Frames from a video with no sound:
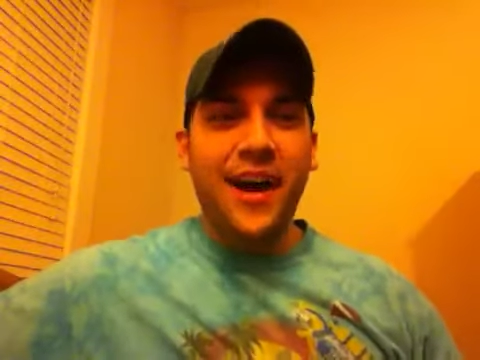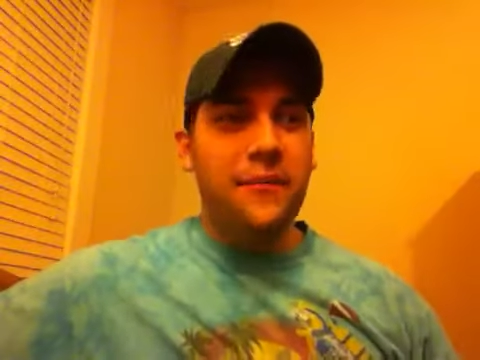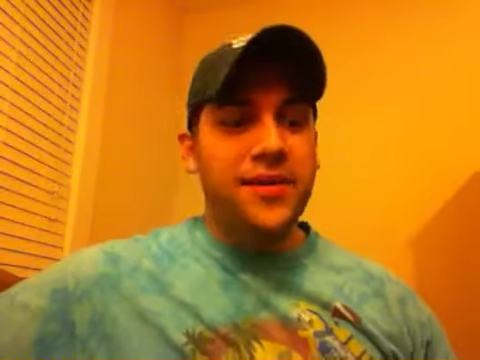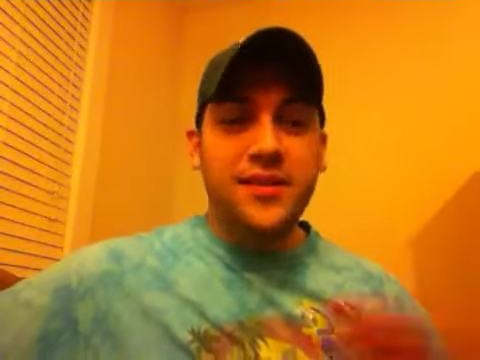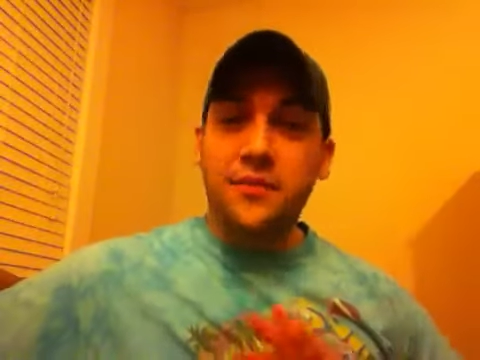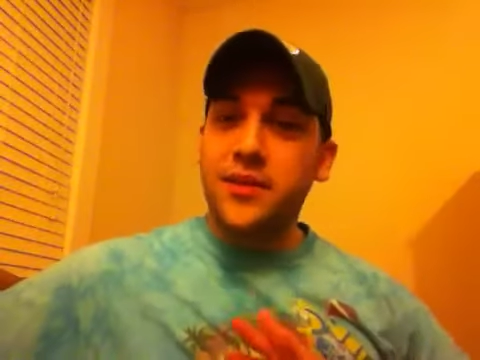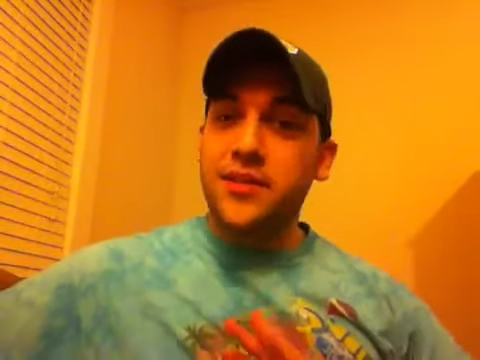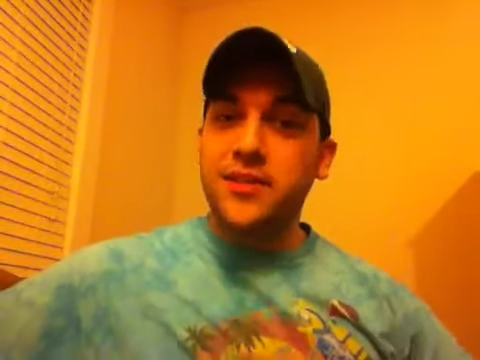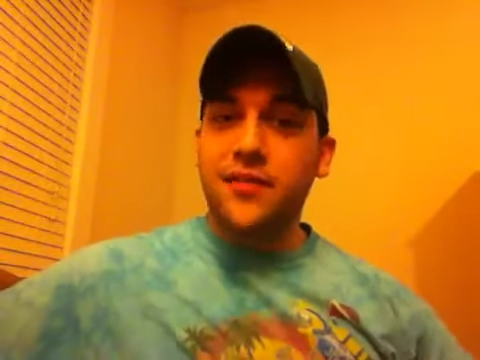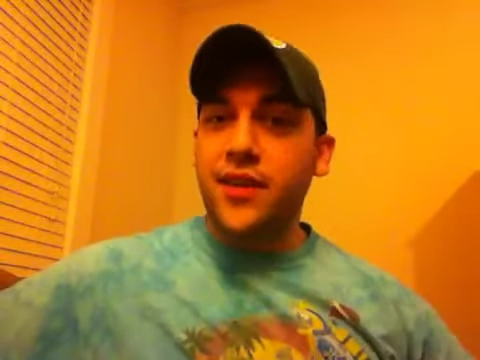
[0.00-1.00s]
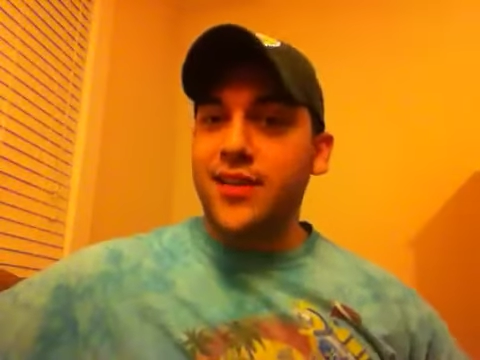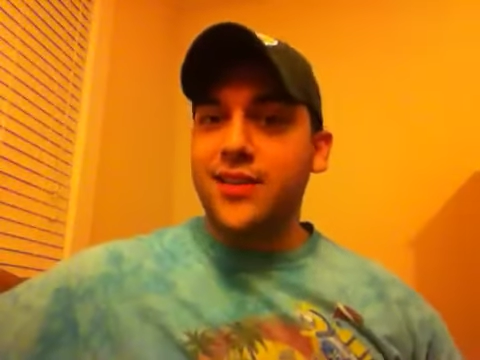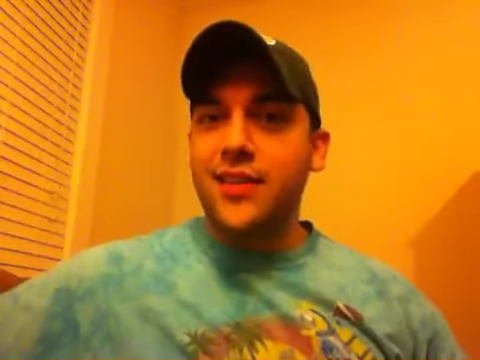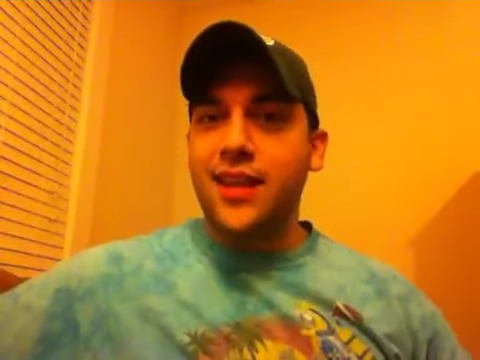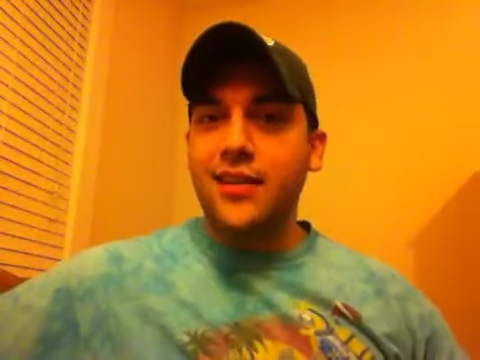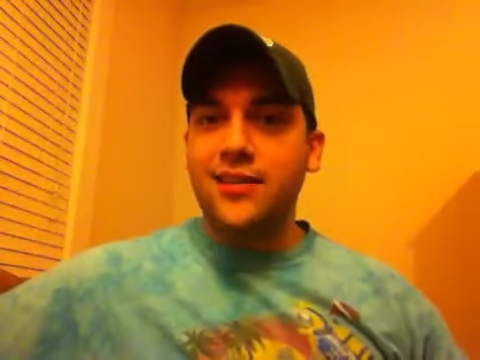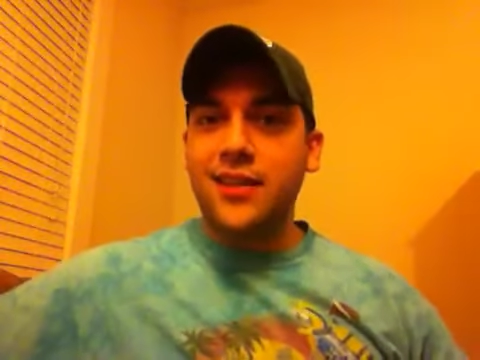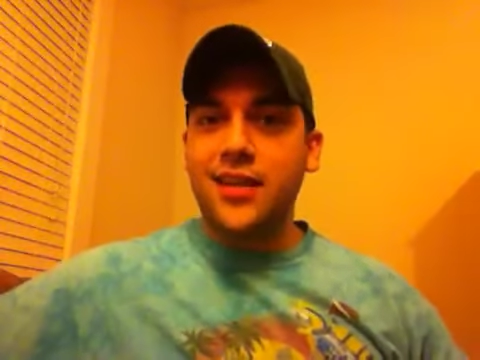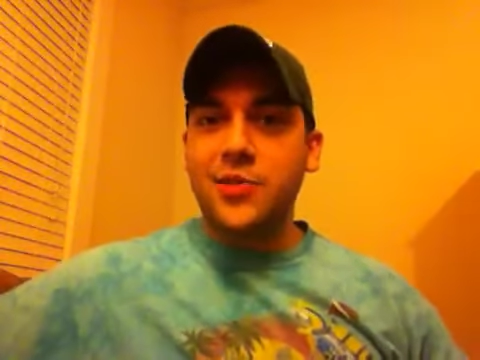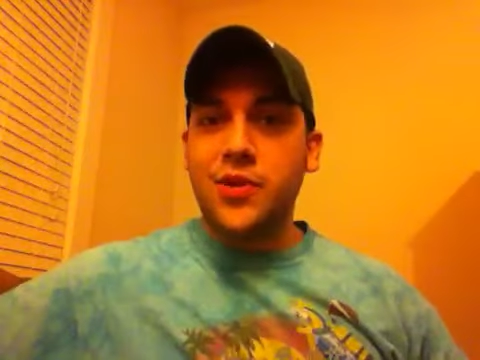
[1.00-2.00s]
busted a bunch of stuff, like I said, at the
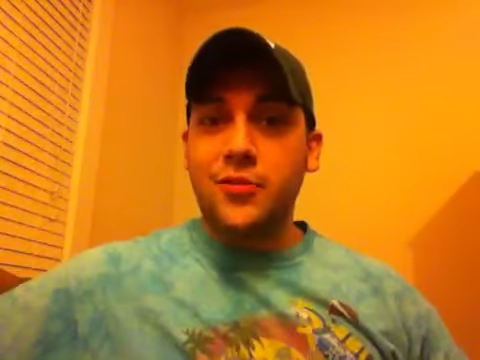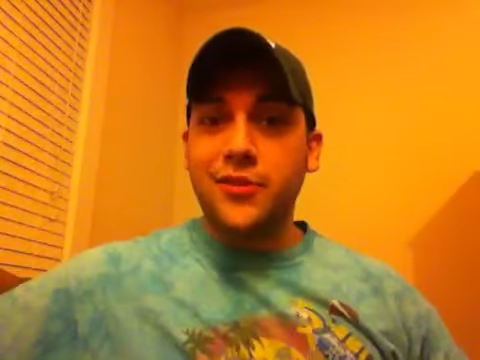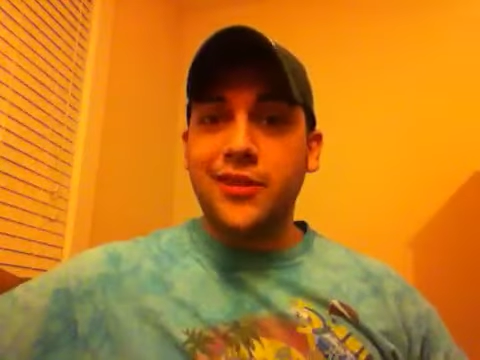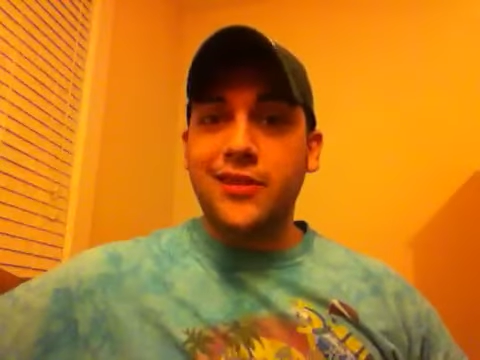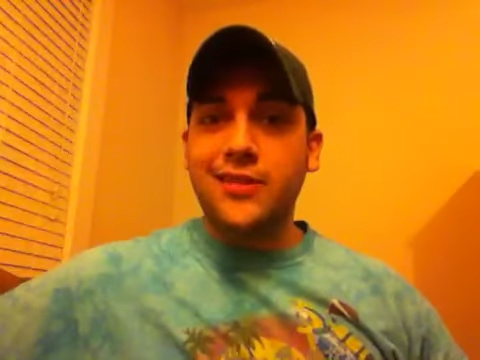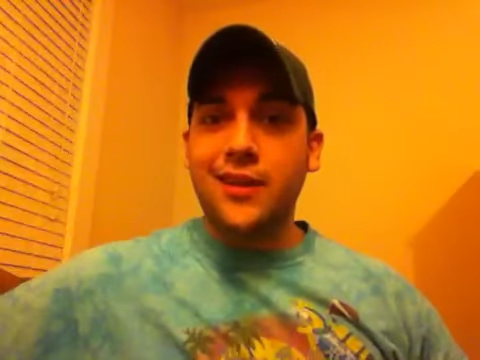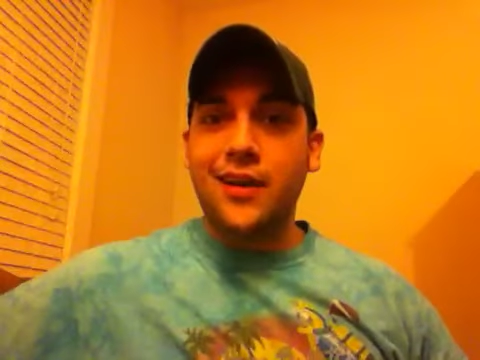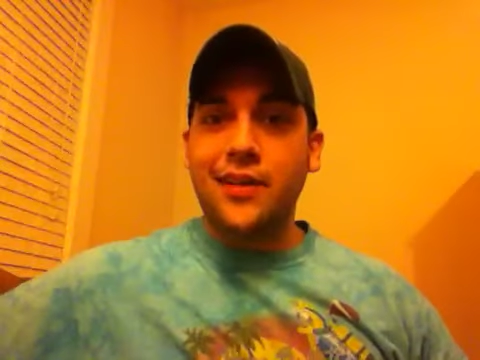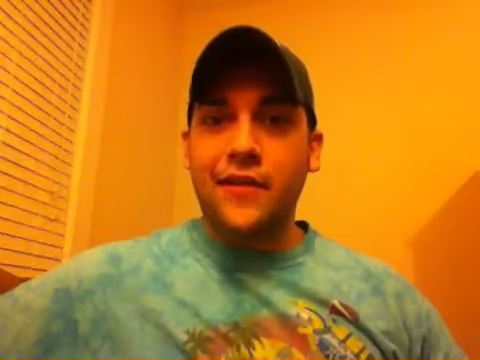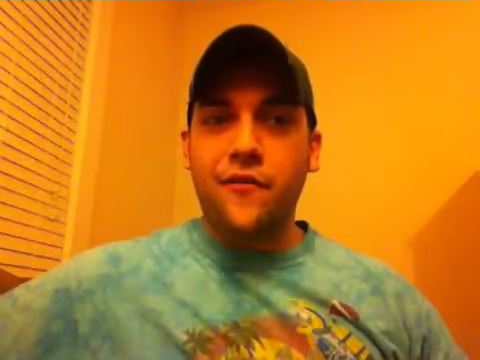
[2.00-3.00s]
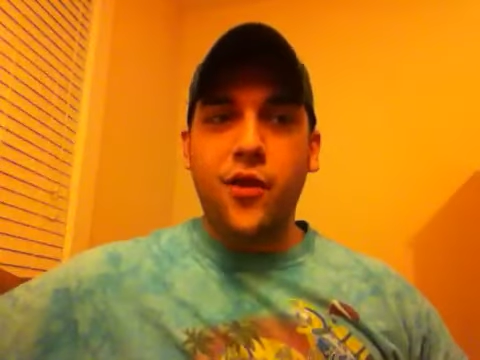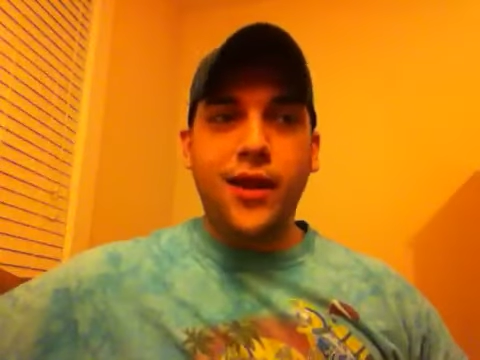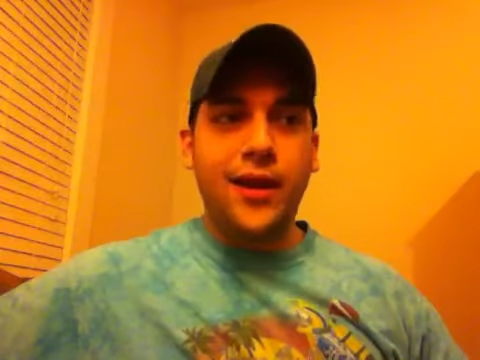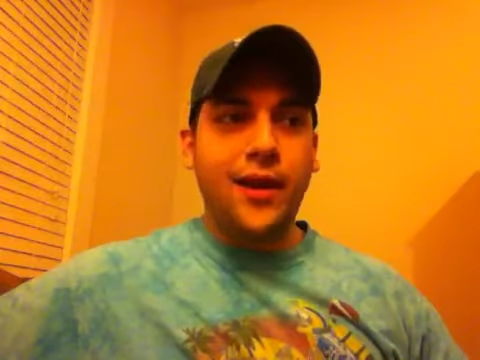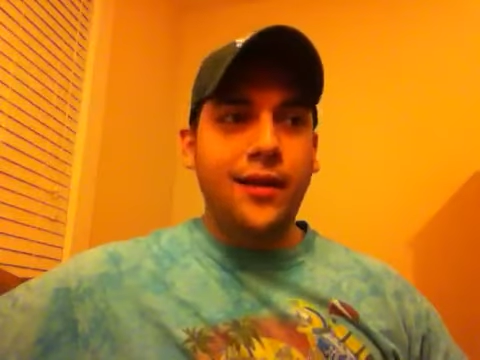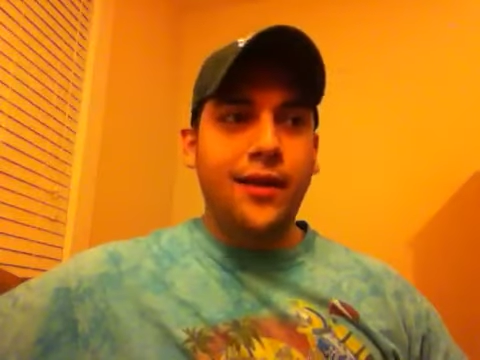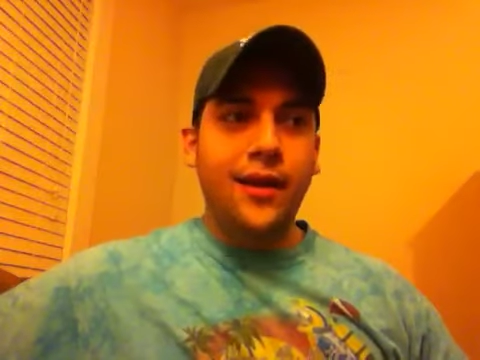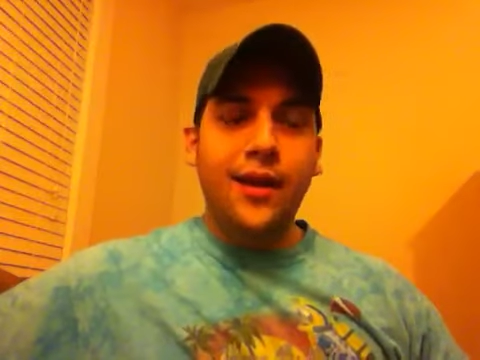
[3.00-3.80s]
LCS when it released on that Friday.